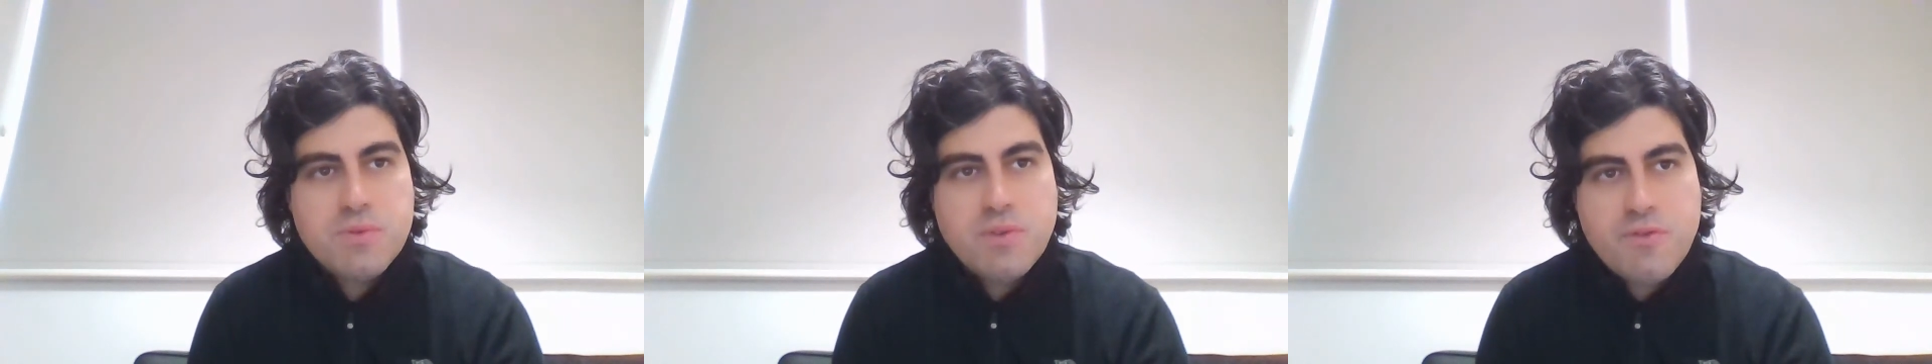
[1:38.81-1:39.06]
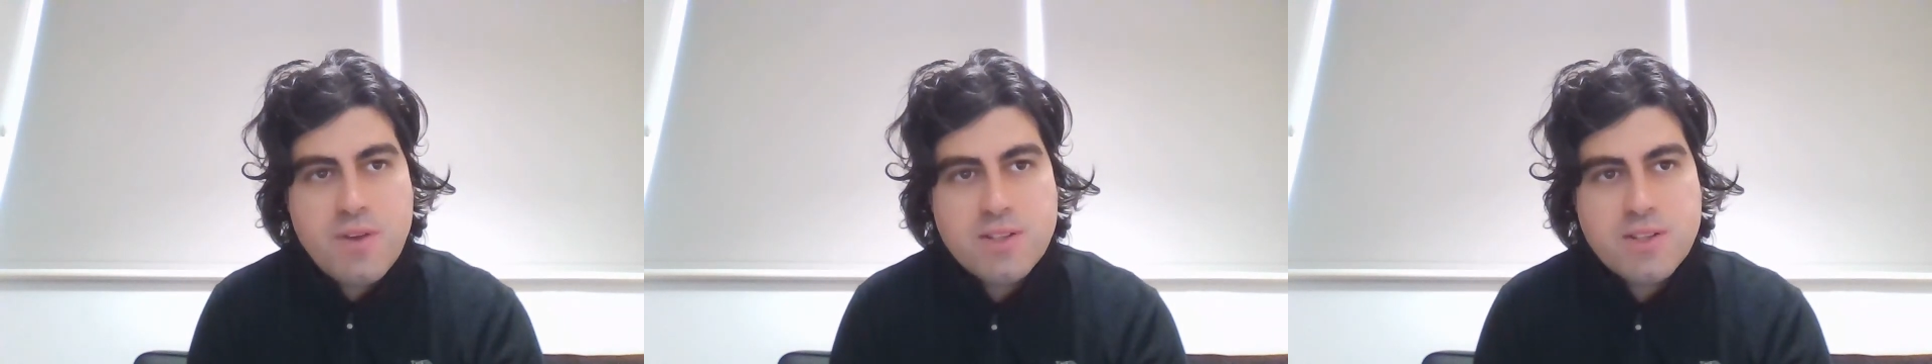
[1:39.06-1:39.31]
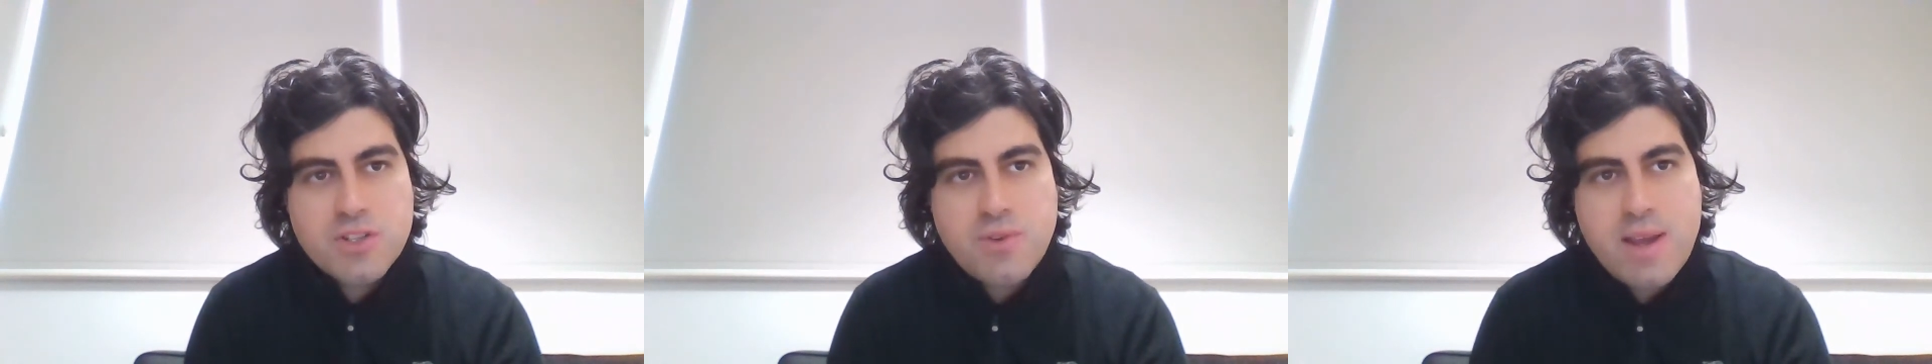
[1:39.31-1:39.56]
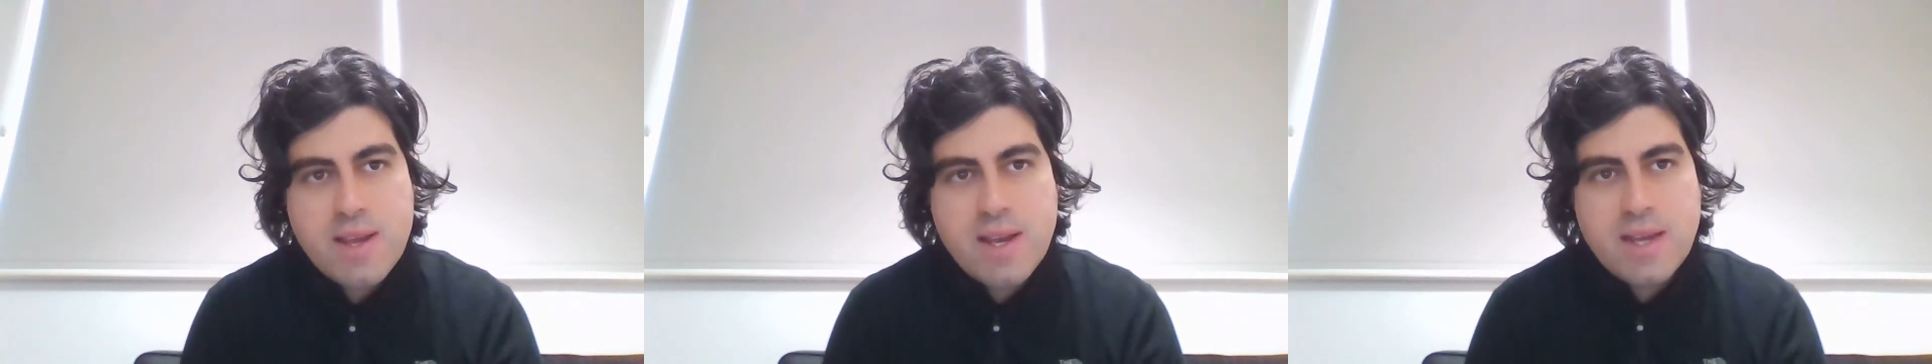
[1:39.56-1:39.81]
for French
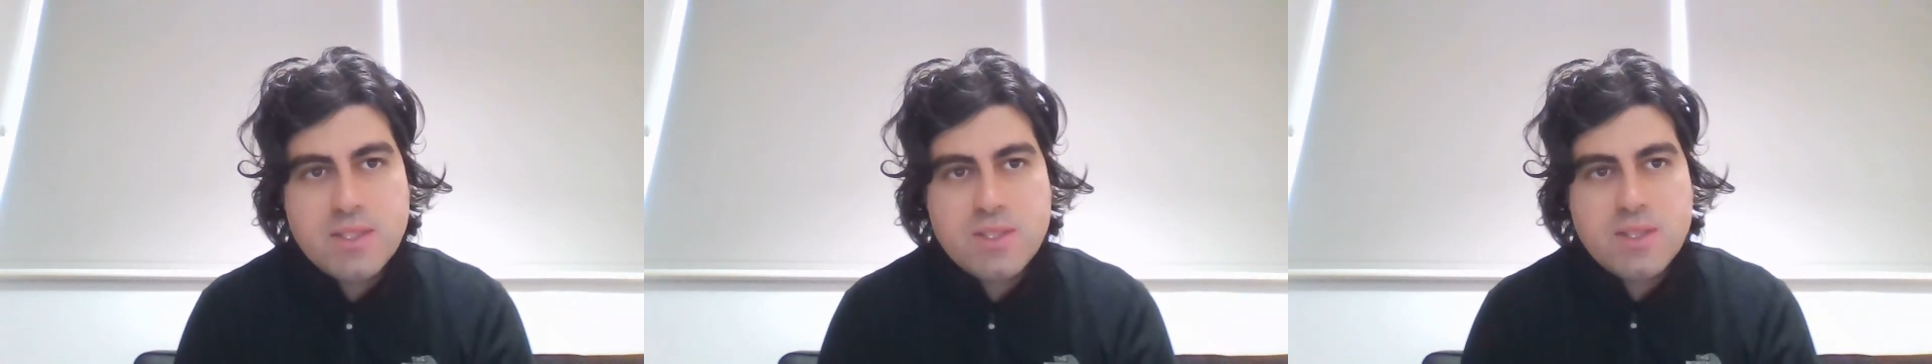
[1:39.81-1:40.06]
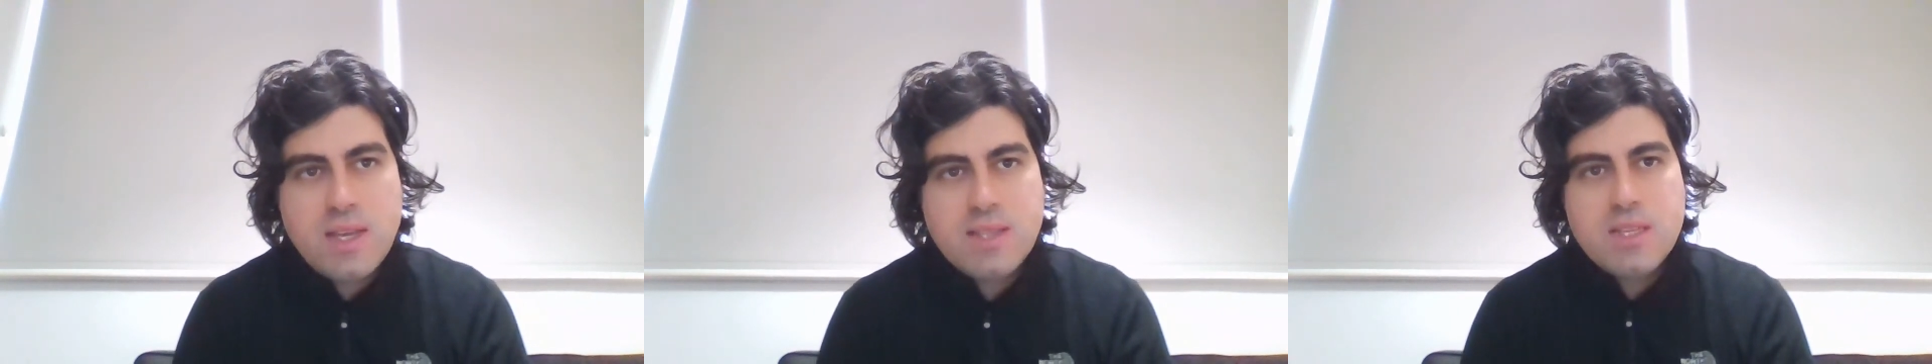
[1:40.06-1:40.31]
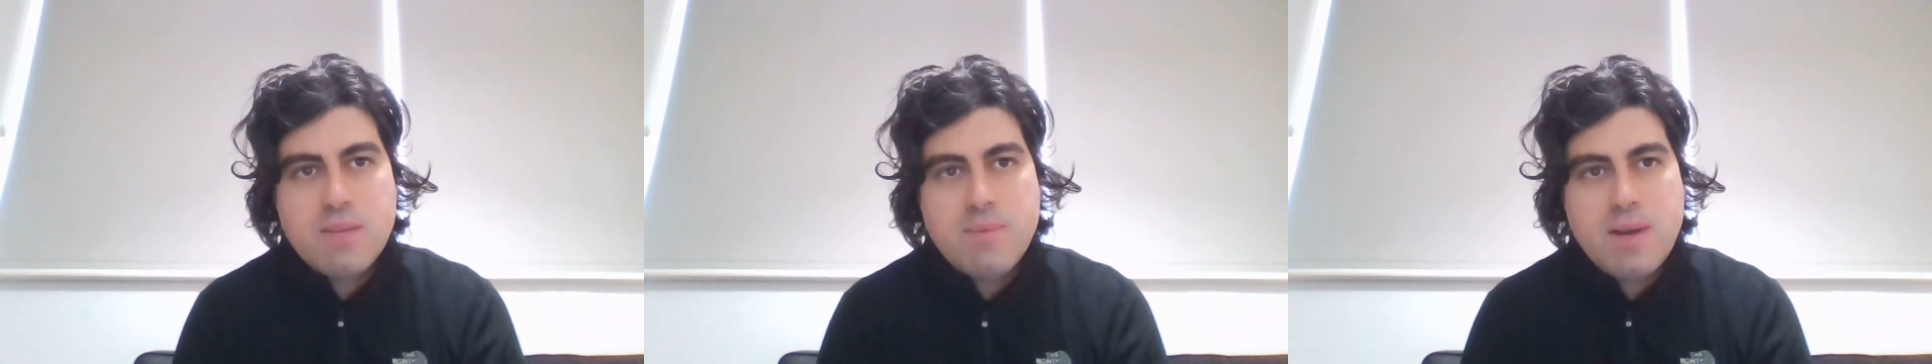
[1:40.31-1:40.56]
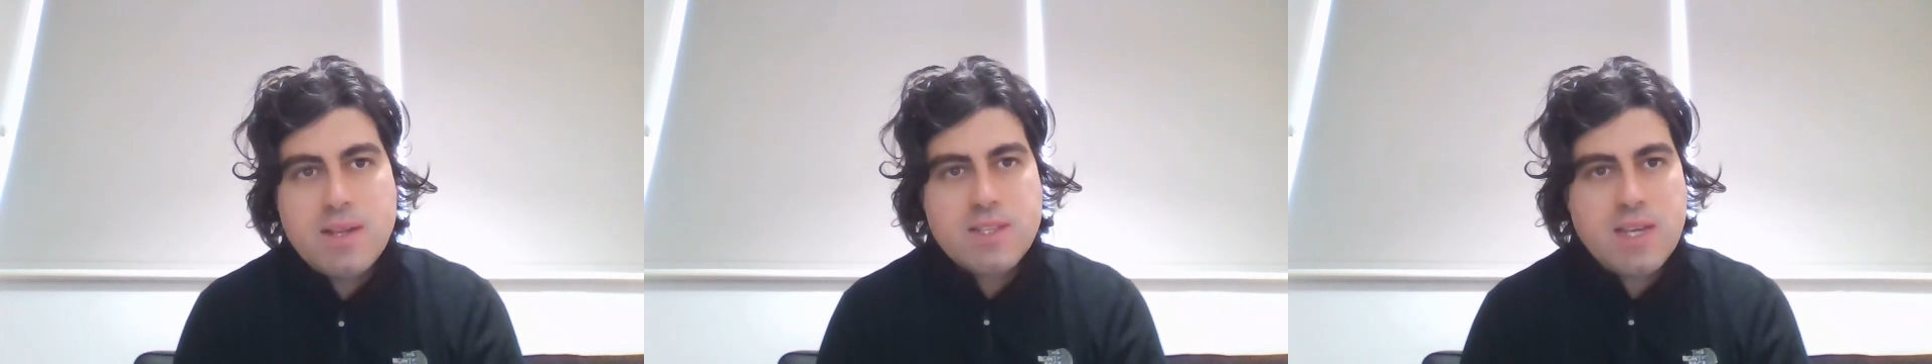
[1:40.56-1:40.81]
striker Anthony
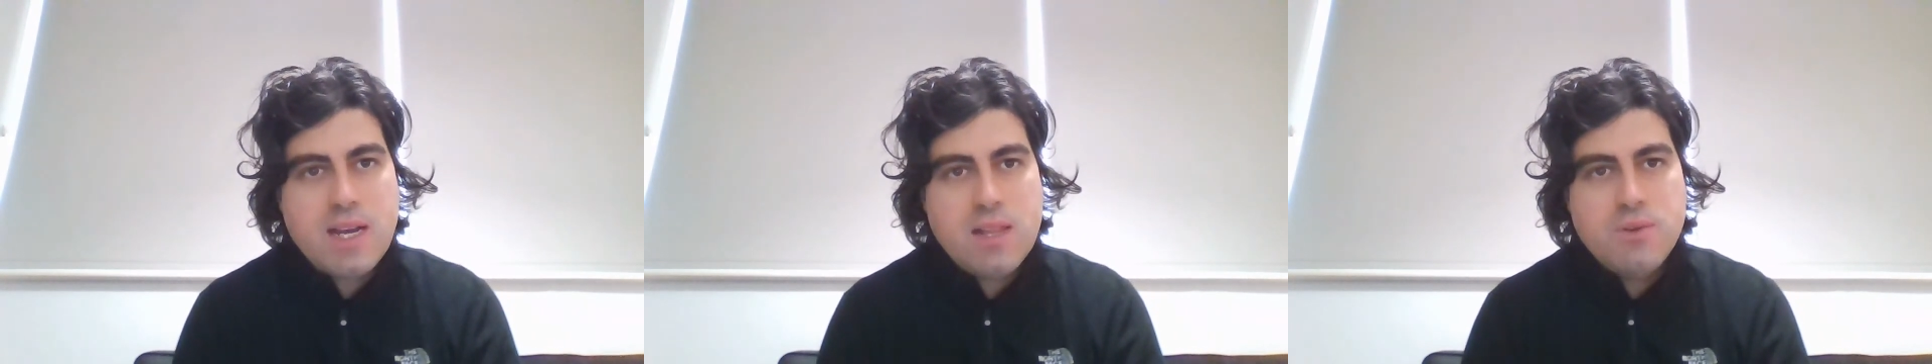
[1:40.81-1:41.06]
Martial,